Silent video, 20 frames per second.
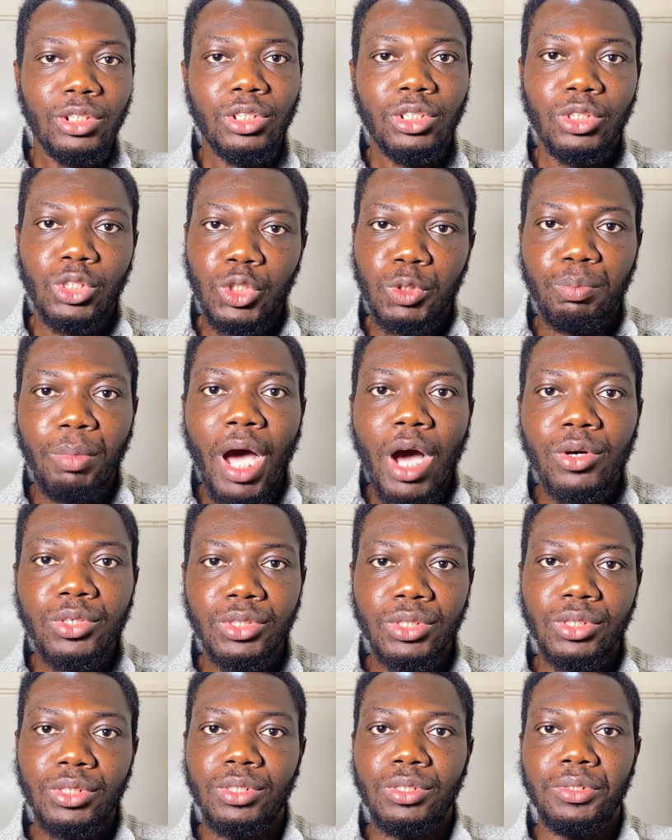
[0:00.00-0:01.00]
your
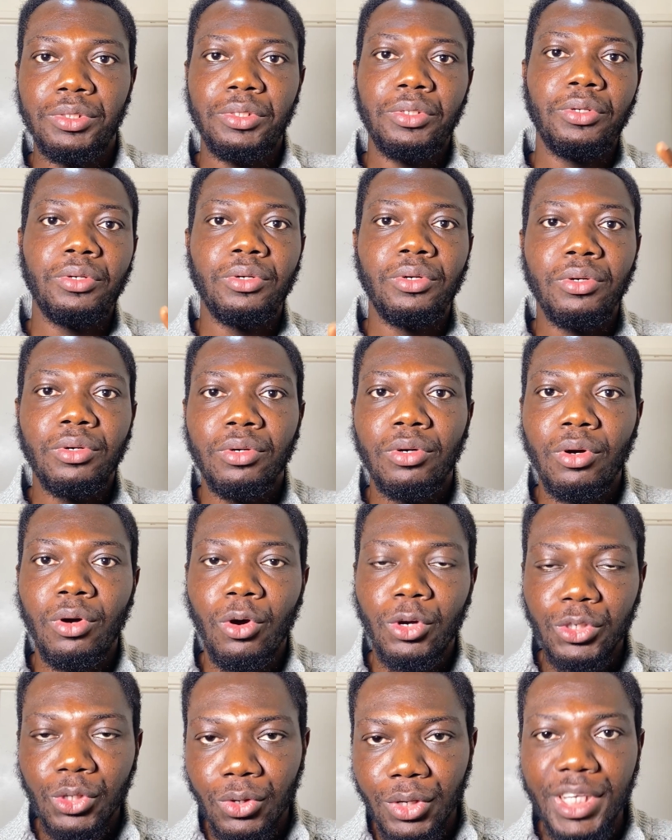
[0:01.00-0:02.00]
spouse
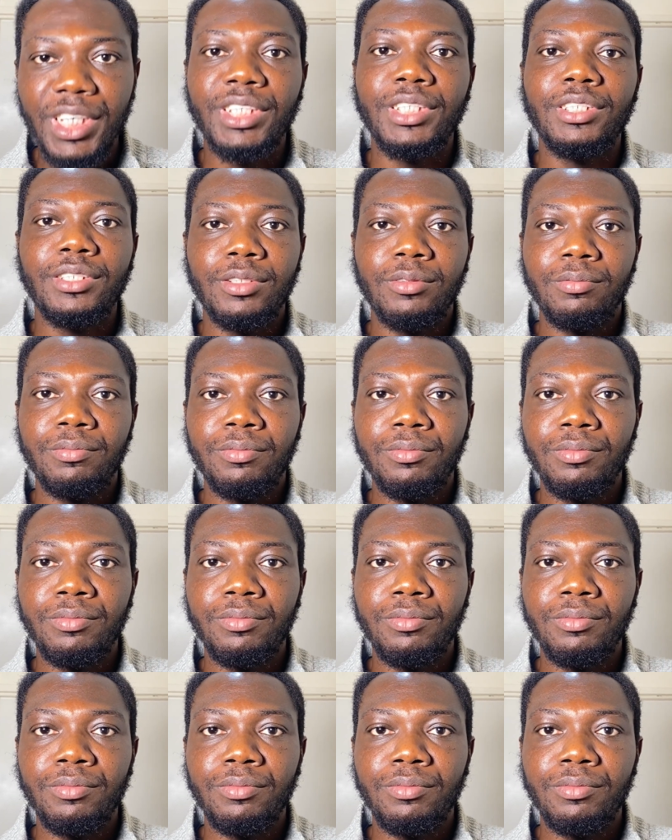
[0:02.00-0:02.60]
or your kids.